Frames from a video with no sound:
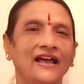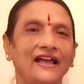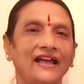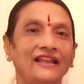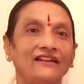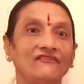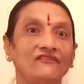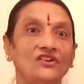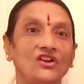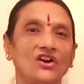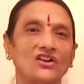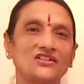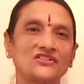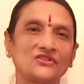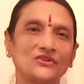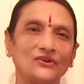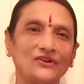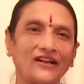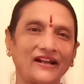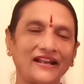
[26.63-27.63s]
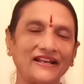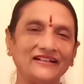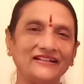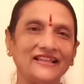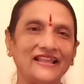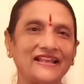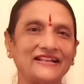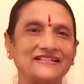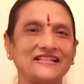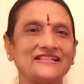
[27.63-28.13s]
and we also tried
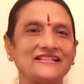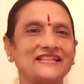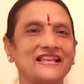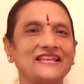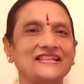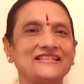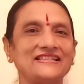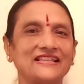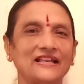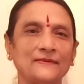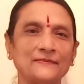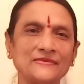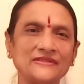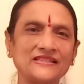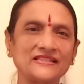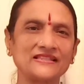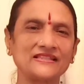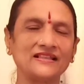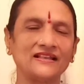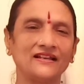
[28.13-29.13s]
the exercise sums.